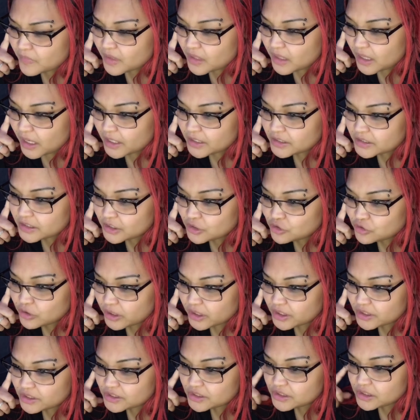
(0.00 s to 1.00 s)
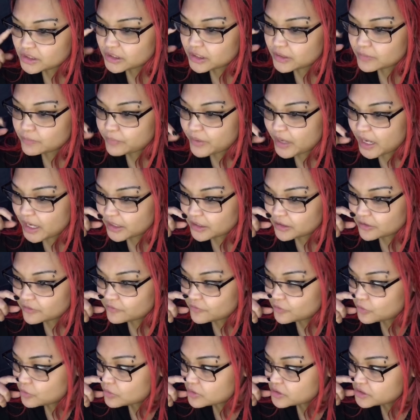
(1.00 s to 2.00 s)
I did try to steal it back, and of
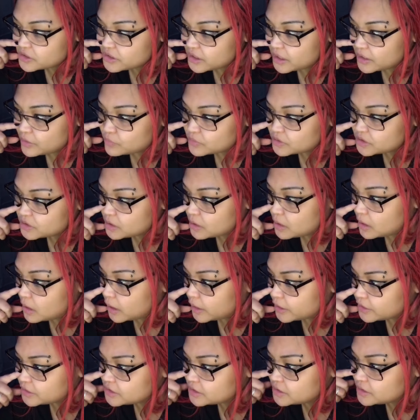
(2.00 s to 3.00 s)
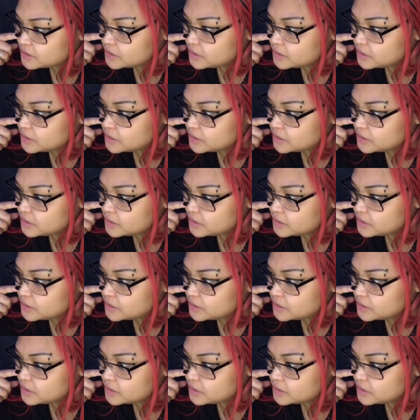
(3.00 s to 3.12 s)
course I was caught.